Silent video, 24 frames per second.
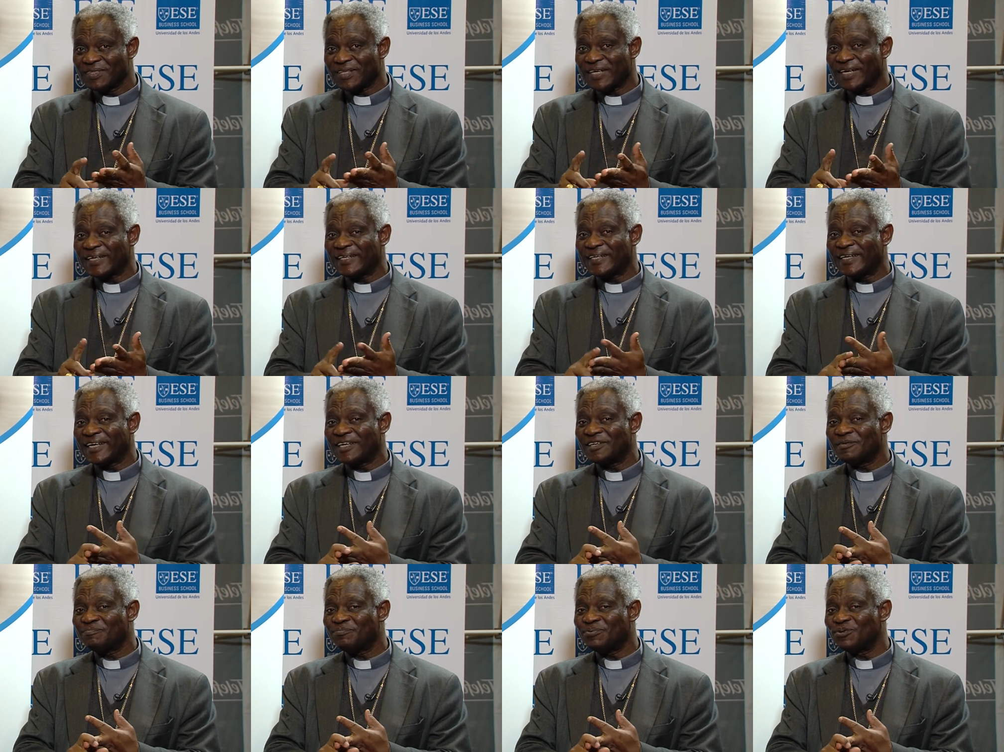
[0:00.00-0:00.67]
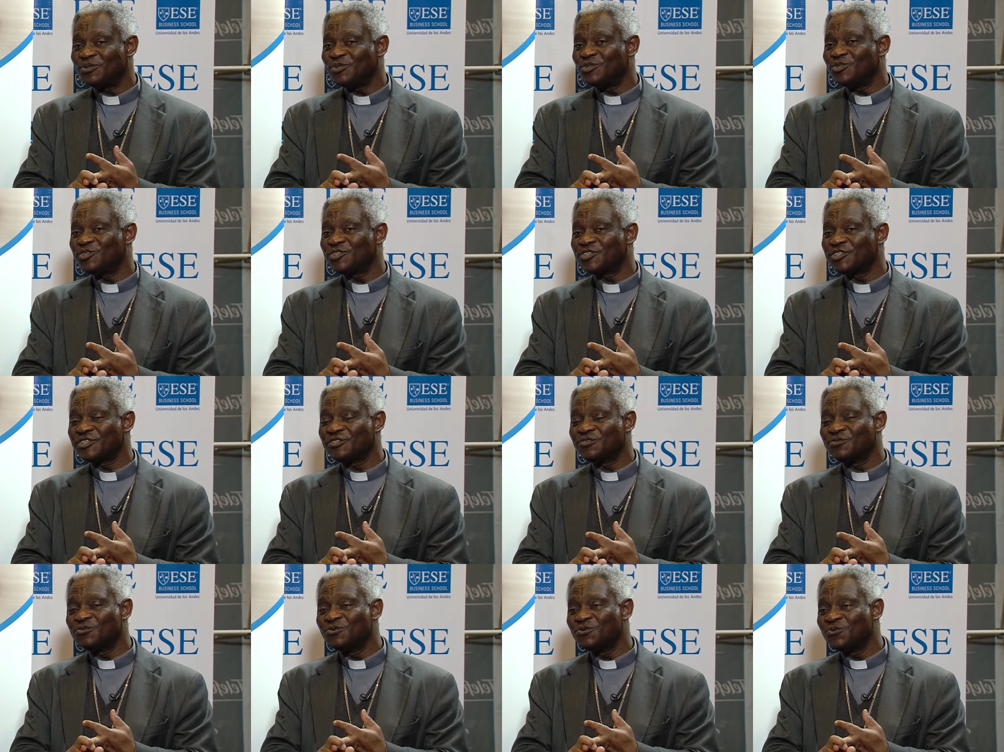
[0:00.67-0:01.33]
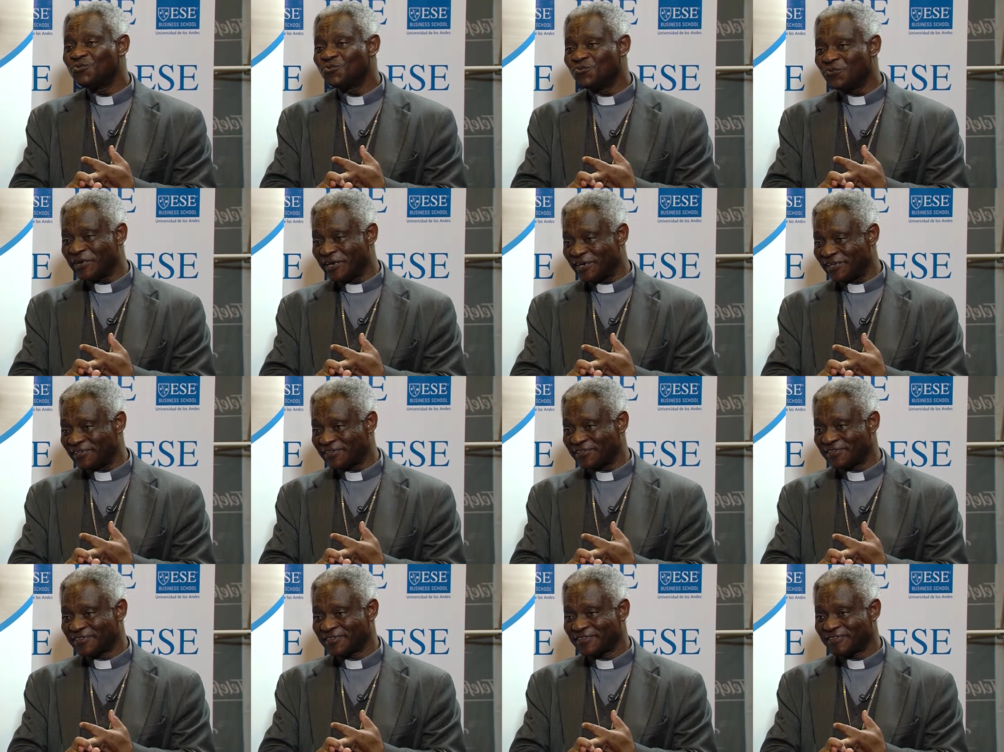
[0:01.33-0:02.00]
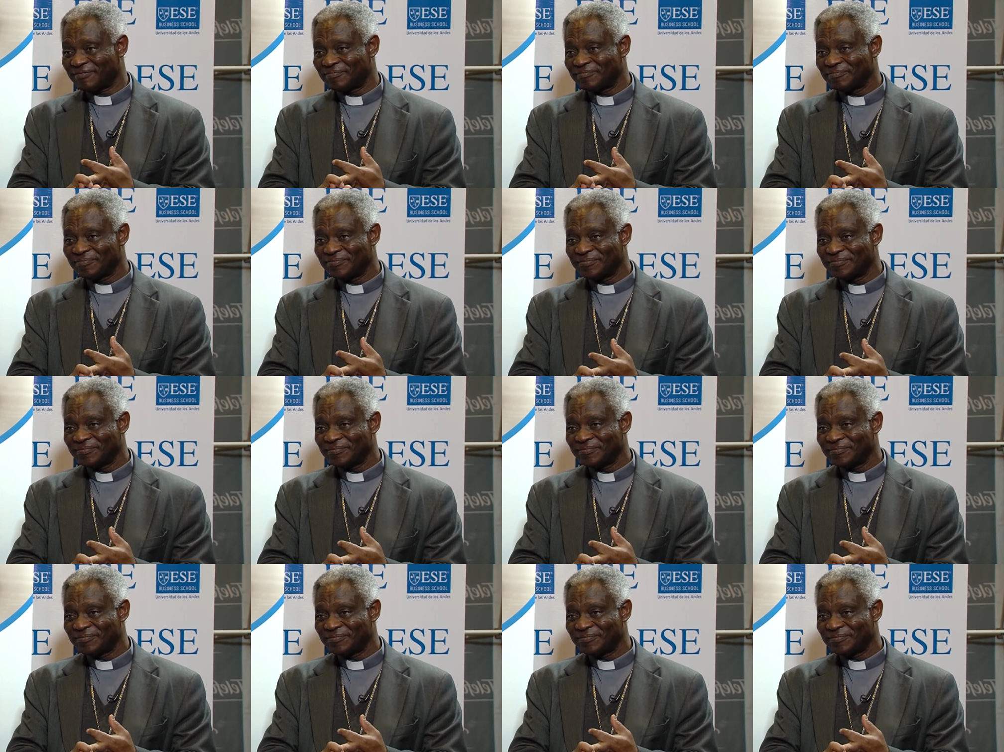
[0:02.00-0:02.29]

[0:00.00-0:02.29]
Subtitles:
and then producing good wealth.